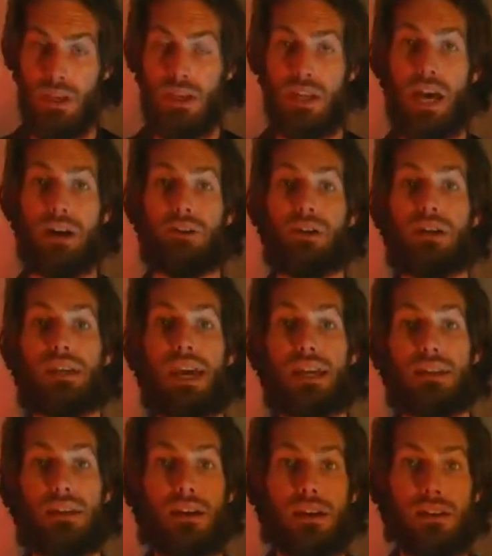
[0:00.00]
Now,
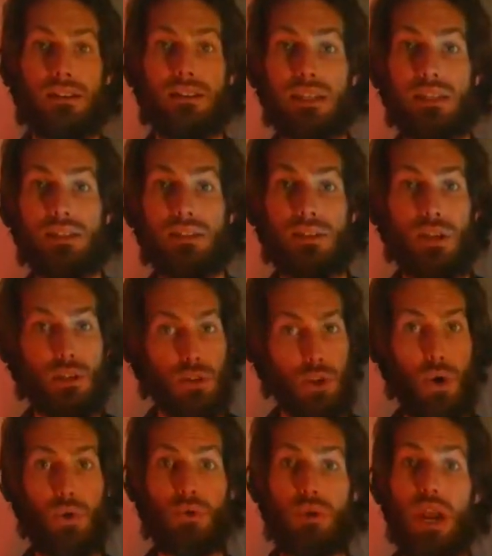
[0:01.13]
again, these
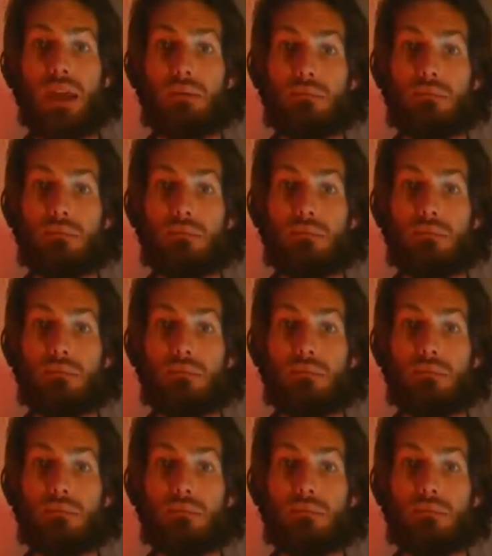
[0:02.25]
do, re,